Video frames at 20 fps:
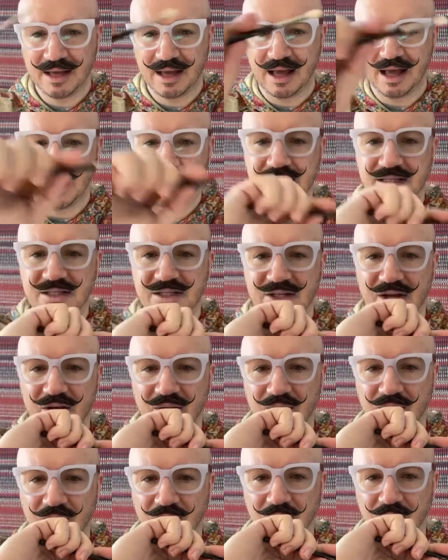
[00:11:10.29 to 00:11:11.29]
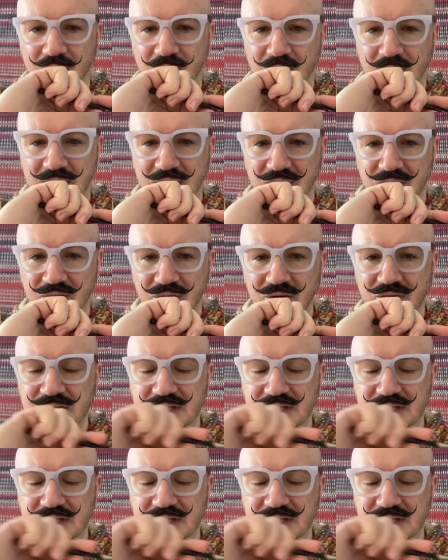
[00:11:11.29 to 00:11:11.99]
And so when you use